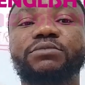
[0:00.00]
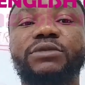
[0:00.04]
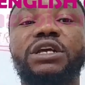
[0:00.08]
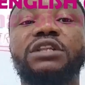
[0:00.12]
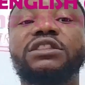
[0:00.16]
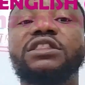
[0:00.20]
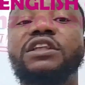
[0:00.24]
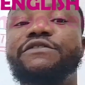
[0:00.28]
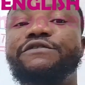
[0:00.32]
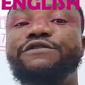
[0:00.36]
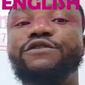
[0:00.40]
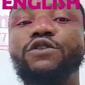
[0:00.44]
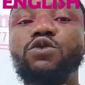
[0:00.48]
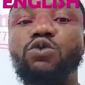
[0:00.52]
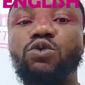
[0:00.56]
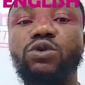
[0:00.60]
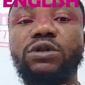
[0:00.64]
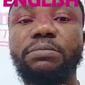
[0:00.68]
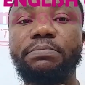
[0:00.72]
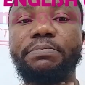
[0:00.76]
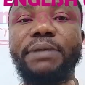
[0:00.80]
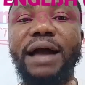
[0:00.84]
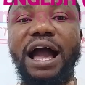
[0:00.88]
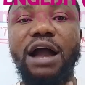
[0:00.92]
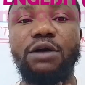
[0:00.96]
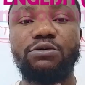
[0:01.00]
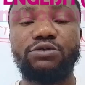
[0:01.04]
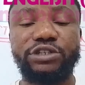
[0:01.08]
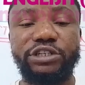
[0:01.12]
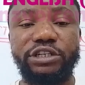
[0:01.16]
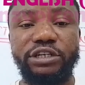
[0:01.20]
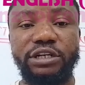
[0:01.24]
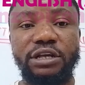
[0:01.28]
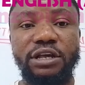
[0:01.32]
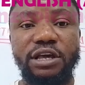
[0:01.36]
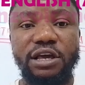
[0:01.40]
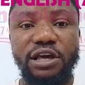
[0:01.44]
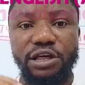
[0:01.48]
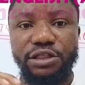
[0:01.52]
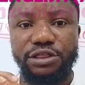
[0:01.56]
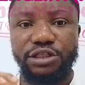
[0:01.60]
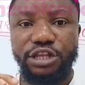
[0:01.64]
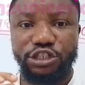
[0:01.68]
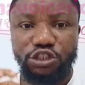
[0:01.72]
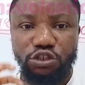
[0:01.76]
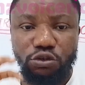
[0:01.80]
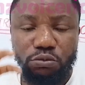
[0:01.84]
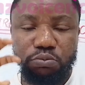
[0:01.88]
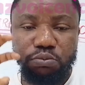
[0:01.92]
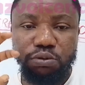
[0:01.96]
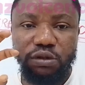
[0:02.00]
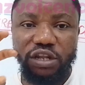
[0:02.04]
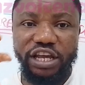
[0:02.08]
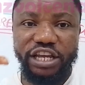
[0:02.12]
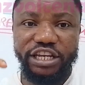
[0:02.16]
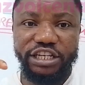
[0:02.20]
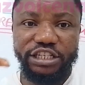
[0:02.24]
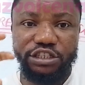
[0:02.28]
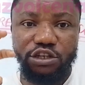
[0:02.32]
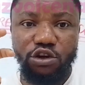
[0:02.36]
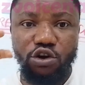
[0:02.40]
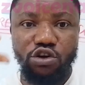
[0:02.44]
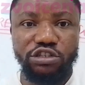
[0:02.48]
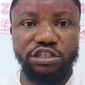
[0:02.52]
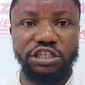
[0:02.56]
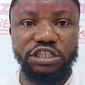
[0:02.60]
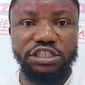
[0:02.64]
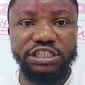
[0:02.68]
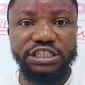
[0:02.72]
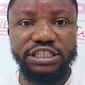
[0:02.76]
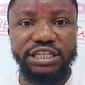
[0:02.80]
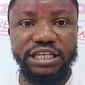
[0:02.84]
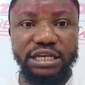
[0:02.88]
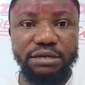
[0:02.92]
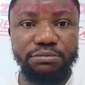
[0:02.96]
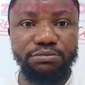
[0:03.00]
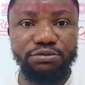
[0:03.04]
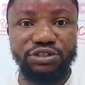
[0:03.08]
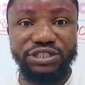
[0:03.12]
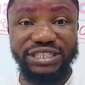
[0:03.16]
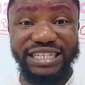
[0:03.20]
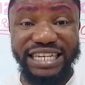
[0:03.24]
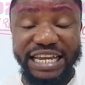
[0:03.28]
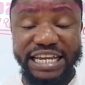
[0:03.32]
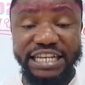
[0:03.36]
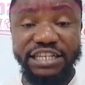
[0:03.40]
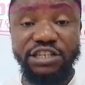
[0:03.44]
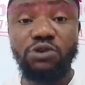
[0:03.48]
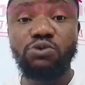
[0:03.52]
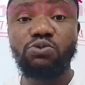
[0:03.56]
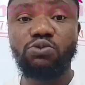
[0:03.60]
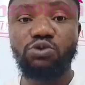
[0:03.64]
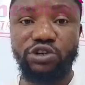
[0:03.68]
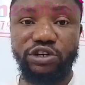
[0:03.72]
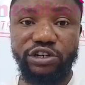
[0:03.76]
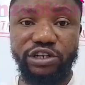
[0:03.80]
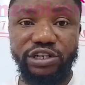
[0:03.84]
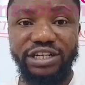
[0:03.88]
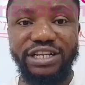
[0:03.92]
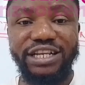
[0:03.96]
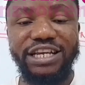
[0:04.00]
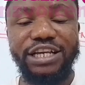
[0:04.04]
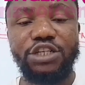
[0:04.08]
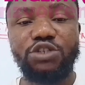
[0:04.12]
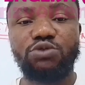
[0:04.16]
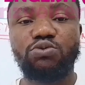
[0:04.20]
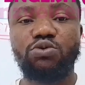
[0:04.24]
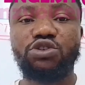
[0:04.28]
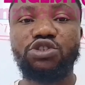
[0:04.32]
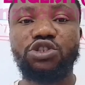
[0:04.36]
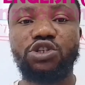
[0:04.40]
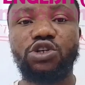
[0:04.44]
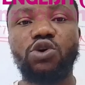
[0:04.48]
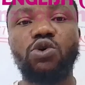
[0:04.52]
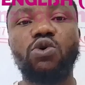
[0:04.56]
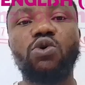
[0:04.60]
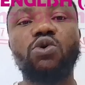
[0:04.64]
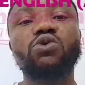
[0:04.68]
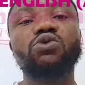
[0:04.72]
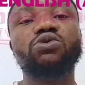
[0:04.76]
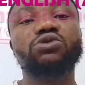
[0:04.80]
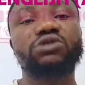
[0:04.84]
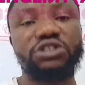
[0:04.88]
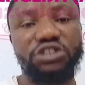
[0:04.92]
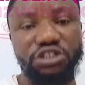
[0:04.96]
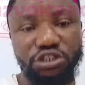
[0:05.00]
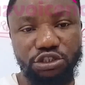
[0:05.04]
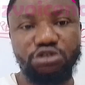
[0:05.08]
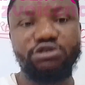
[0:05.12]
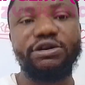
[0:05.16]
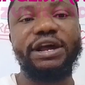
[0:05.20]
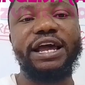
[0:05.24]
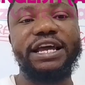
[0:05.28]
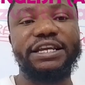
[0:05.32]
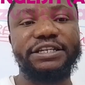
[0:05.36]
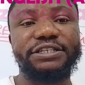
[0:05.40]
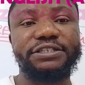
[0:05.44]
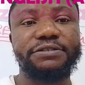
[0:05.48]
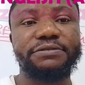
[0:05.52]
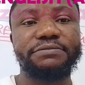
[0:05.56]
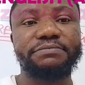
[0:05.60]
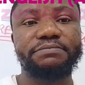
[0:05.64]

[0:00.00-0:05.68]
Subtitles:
the vocal power that you place on the syllables in a word is what you call stress.